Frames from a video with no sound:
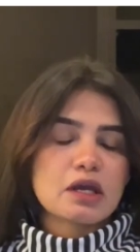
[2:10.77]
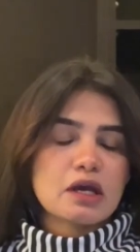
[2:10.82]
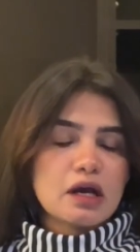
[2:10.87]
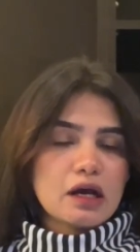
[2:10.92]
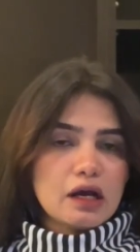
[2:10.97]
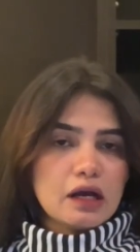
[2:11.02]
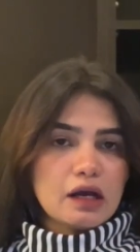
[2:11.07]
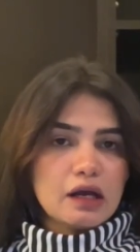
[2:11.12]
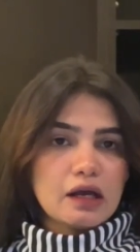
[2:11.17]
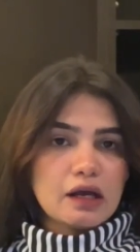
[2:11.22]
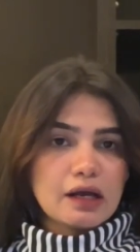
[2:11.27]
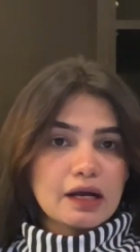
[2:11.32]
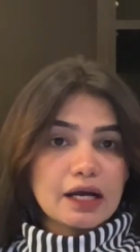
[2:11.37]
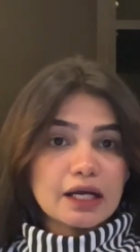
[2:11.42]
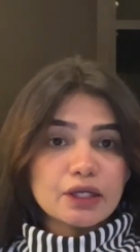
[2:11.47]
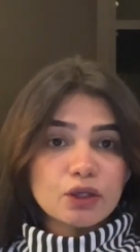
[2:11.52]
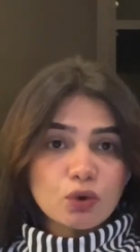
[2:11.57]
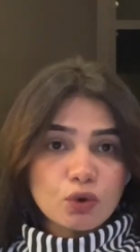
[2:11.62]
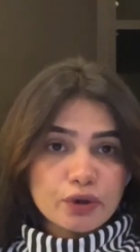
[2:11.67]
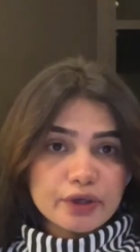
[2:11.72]
I
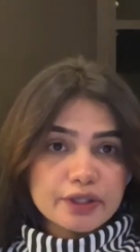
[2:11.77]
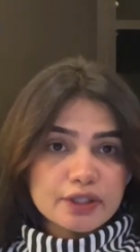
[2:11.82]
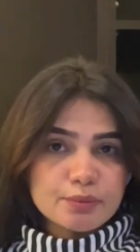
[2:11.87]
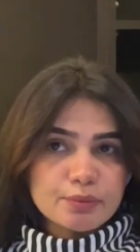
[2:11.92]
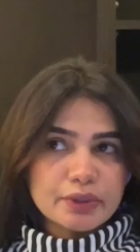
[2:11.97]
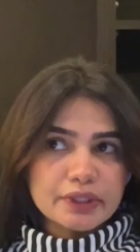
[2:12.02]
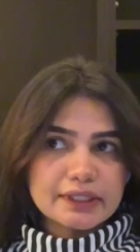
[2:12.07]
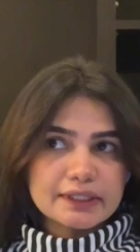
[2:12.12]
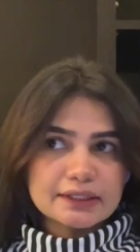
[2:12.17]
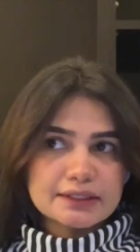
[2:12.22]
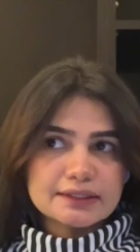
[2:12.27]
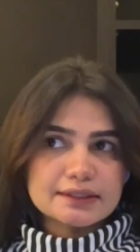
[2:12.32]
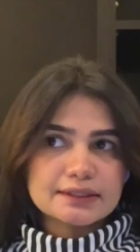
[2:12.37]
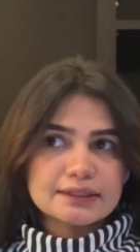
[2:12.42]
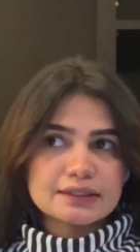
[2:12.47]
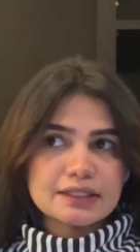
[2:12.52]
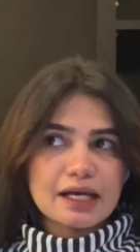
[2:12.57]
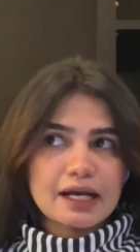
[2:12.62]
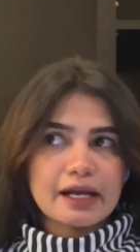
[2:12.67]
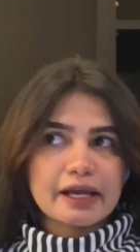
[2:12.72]
know it
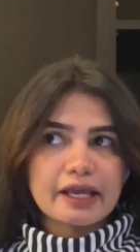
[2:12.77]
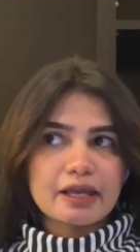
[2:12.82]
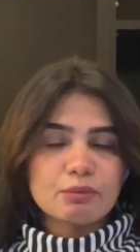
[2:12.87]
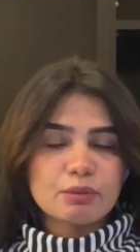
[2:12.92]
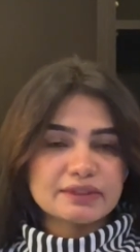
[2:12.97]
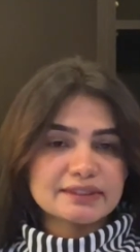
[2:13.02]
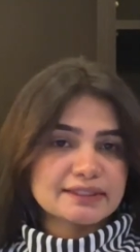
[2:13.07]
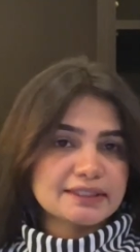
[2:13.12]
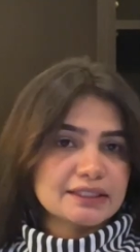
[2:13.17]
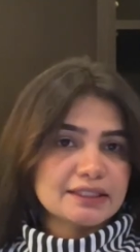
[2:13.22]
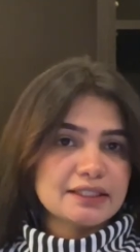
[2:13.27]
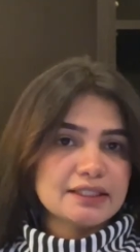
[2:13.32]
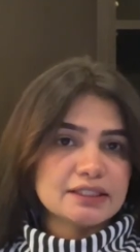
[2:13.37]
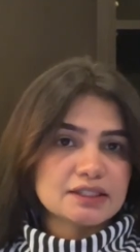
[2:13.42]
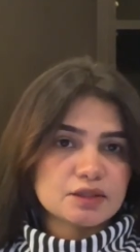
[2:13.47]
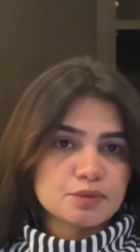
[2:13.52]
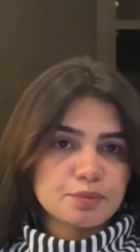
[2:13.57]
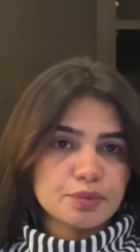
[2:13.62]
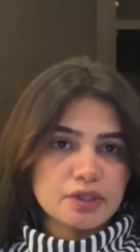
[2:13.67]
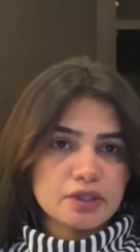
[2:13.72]
because I am a Sindhi
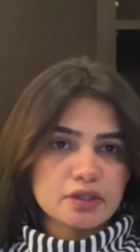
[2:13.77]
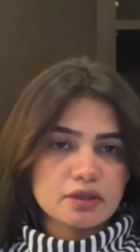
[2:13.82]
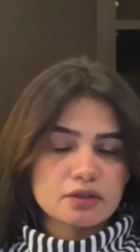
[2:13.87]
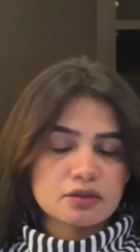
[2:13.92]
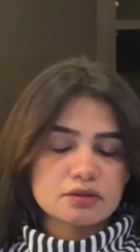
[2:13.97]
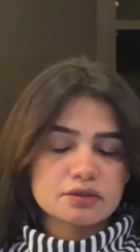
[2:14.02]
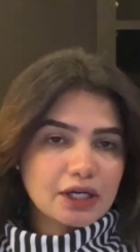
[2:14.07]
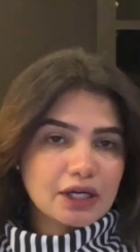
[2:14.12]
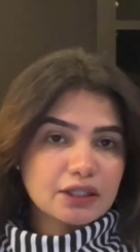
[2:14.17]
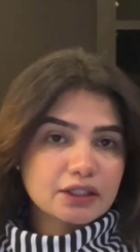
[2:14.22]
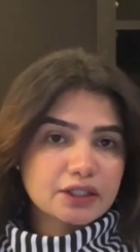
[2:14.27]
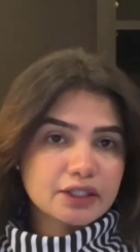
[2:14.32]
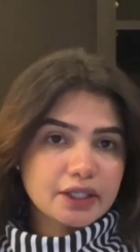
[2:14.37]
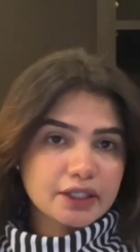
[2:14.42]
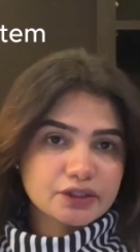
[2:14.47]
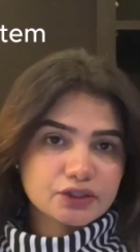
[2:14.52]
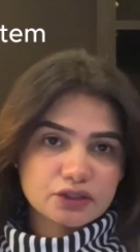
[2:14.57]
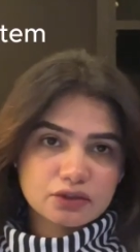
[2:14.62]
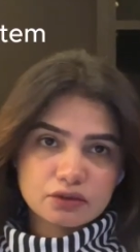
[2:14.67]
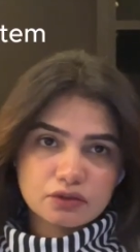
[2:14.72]
speaker.
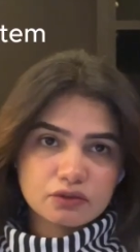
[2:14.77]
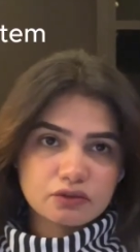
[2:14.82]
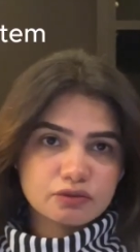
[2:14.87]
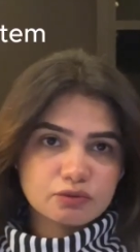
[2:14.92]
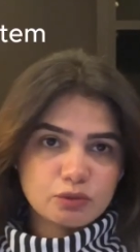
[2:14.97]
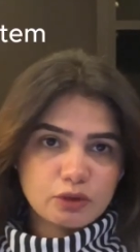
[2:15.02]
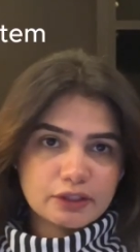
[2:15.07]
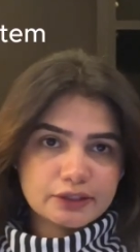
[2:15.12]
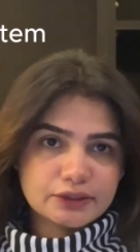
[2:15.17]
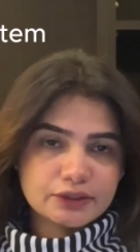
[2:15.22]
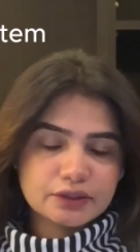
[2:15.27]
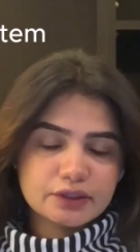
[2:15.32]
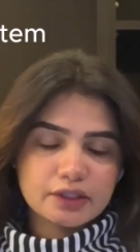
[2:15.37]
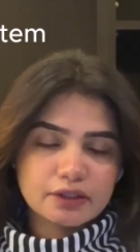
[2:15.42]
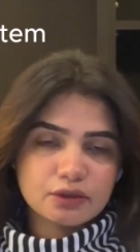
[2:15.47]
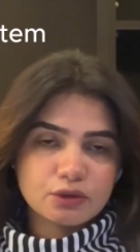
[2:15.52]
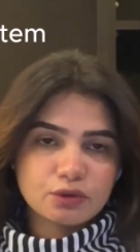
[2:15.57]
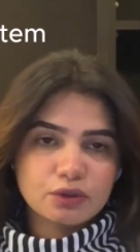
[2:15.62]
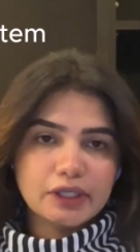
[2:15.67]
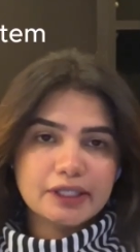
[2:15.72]
Architecture of
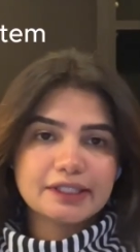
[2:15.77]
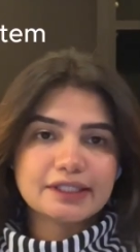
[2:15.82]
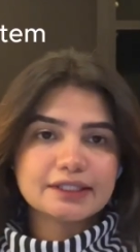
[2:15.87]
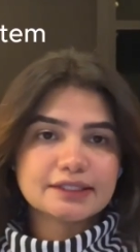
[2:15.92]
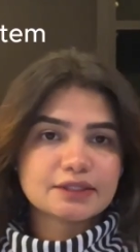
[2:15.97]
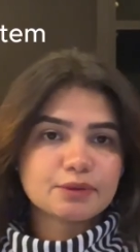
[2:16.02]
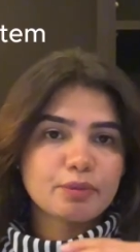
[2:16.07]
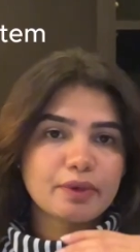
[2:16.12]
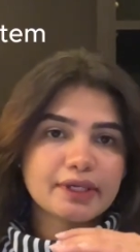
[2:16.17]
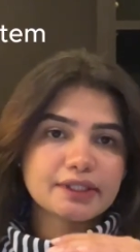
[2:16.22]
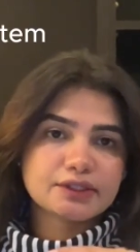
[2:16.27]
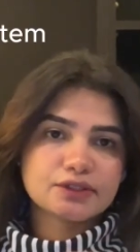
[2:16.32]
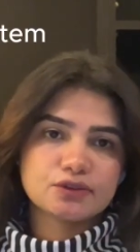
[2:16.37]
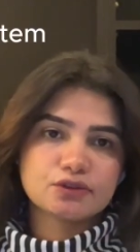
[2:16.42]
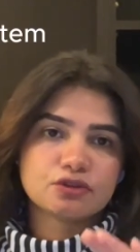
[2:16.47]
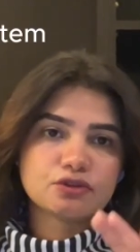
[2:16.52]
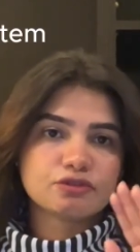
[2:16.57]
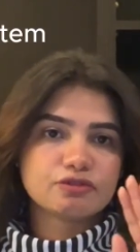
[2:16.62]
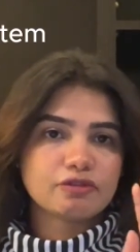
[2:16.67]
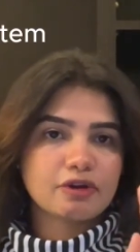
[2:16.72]
Mohenjo-daro. It is based
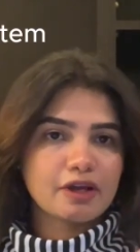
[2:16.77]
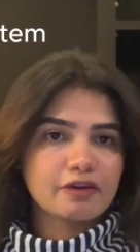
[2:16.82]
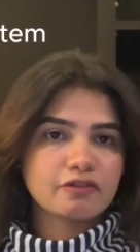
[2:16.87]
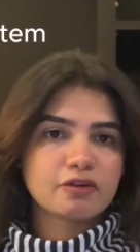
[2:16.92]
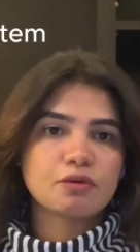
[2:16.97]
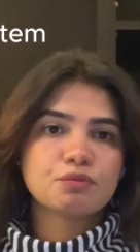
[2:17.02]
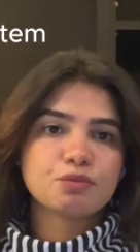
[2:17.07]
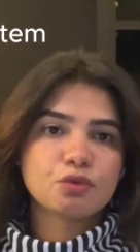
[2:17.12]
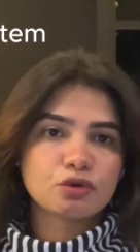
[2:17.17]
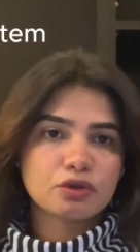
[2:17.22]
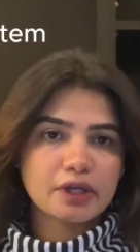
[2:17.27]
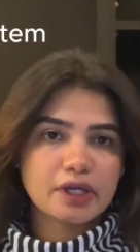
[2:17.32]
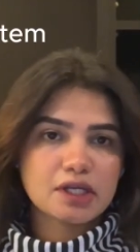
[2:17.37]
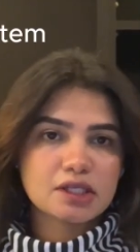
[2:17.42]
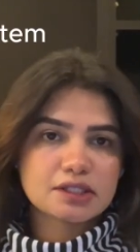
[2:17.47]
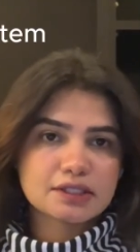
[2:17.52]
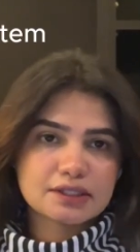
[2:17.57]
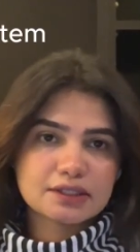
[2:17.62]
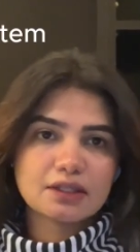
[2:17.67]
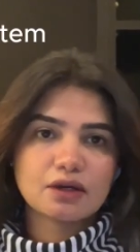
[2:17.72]
on 5
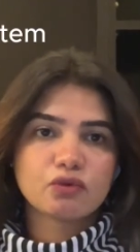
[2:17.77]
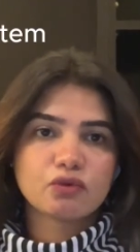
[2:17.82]
components. The